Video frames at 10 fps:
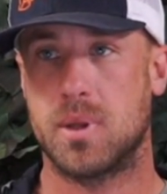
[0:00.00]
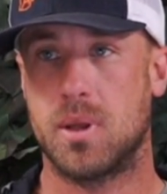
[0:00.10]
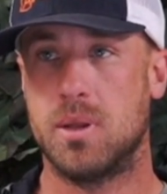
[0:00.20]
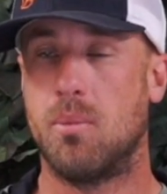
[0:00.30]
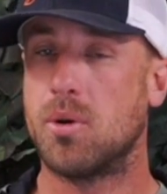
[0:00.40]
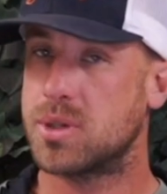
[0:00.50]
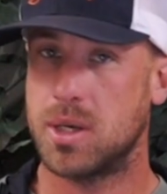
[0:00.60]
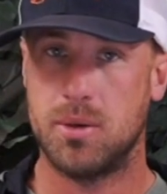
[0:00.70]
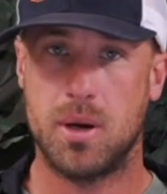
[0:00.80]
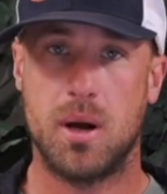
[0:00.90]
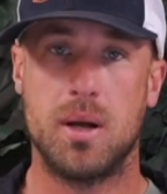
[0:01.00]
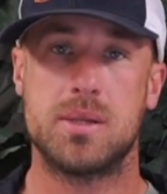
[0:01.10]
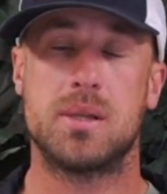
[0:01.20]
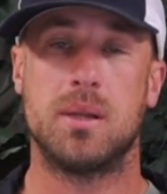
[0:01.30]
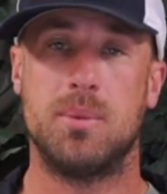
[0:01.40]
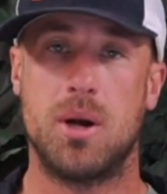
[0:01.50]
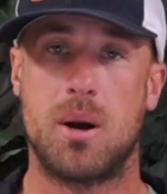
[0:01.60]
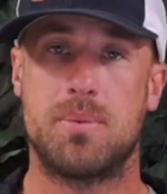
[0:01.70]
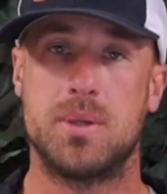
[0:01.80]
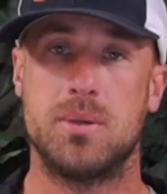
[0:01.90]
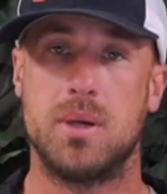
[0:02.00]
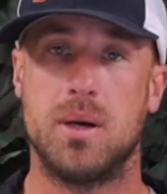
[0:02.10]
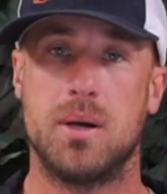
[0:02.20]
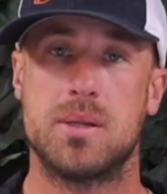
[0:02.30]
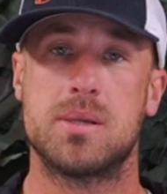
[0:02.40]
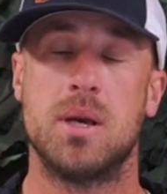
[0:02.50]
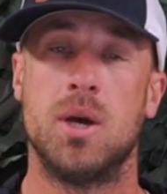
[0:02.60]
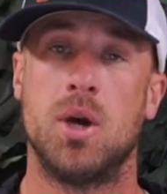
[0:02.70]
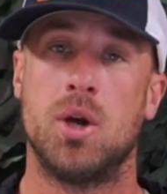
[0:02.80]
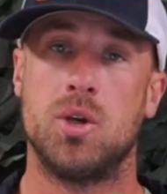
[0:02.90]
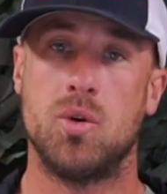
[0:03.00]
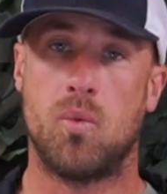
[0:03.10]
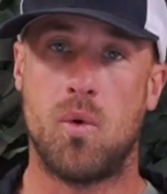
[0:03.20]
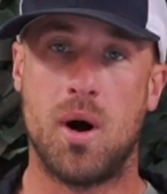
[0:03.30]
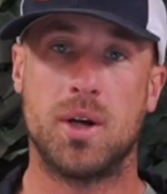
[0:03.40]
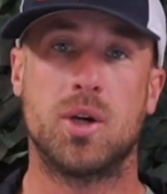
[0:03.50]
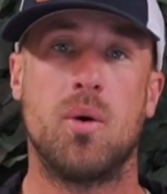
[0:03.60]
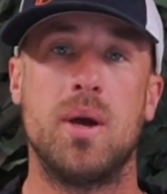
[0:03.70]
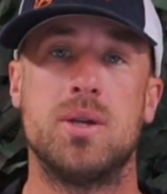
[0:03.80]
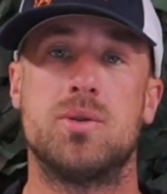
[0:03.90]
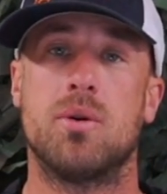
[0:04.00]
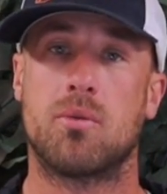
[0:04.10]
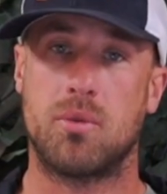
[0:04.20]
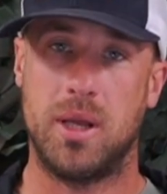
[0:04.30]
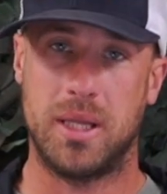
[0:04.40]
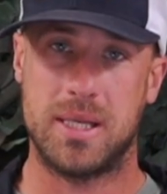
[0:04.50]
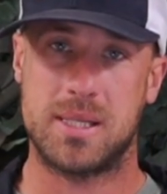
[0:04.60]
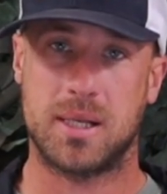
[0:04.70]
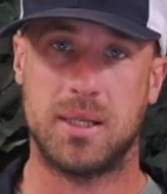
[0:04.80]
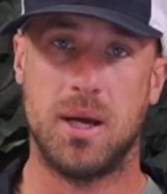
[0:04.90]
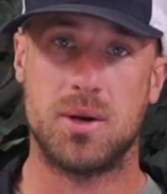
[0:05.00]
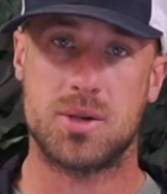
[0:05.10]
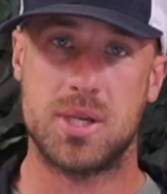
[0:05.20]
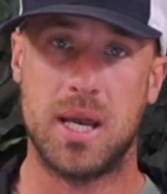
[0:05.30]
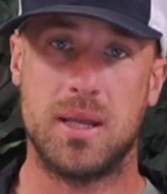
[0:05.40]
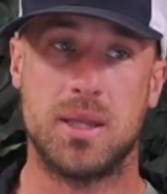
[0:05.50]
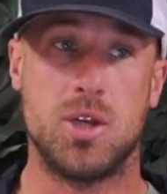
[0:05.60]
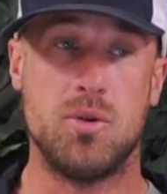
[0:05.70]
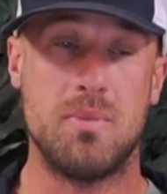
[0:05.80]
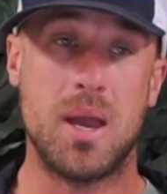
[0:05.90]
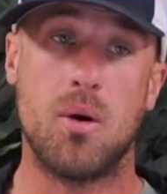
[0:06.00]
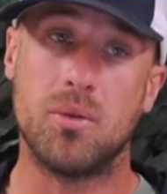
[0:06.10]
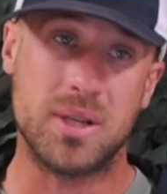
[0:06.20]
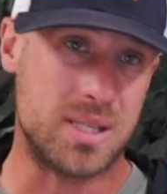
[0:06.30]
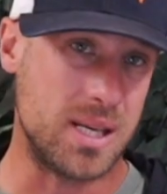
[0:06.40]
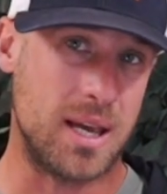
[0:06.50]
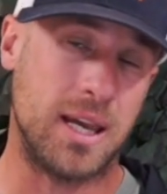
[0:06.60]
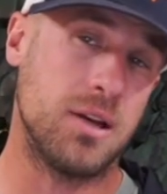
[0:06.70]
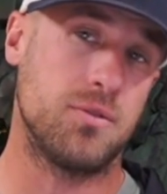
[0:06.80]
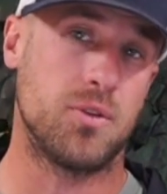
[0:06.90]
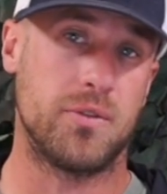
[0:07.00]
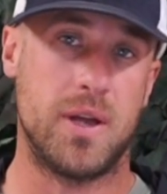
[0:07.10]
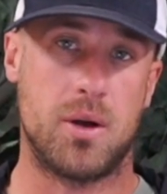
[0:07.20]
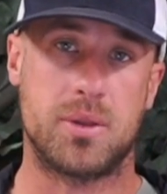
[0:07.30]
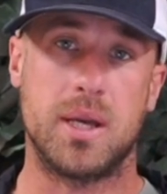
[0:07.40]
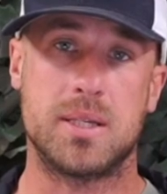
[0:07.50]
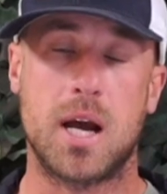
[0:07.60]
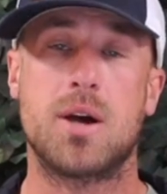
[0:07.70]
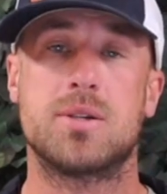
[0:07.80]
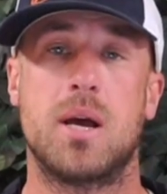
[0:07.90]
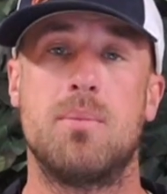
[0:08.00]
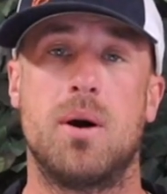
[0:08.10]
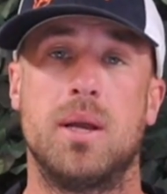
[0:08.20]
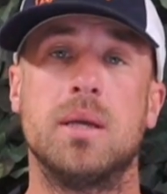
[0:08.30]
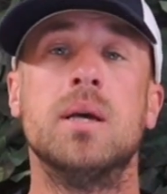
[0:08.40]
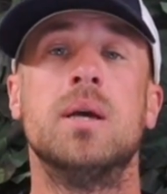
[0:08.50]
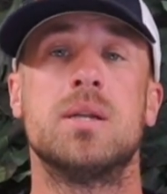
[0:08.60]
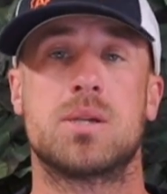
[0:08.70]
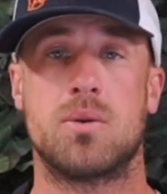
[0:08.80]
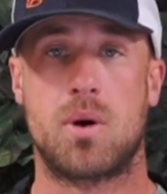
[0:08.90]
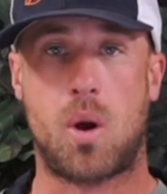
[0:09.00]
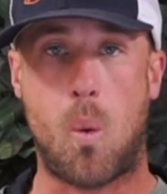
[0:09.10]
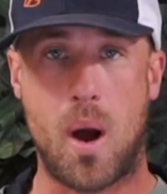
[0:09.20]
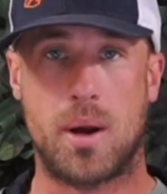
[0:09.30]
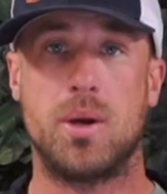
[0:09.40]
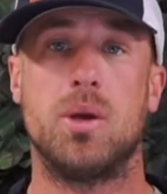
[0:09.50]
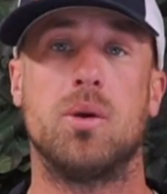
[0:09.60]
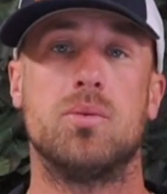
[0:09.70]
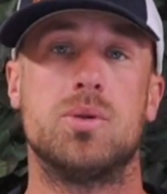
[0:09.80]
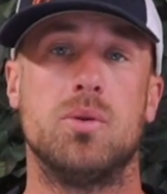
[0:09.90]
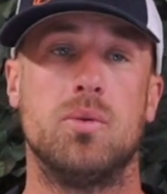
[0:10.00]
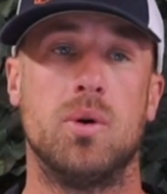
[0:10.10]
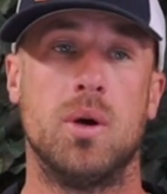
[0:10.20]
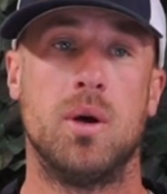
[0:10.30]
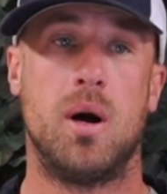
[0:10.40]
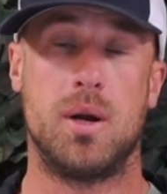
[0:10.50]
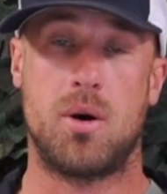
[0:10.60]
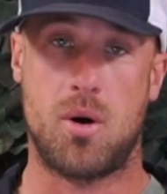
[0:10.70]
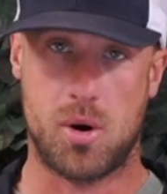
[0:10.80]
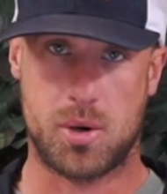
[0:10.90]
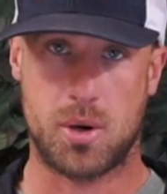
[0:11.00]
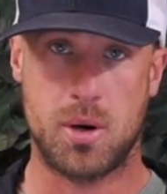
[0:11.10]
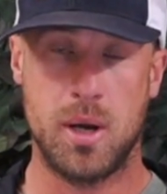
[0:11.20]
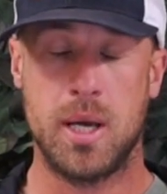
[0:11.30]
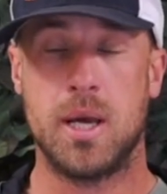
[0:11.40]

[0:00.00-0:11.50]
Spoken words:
In the multi-unit hunts and limited opportunity hunts, you'll want to go into it realistically understanding that you may only see a handful of elk the entire time hunting. It's going to require you to hunt harder.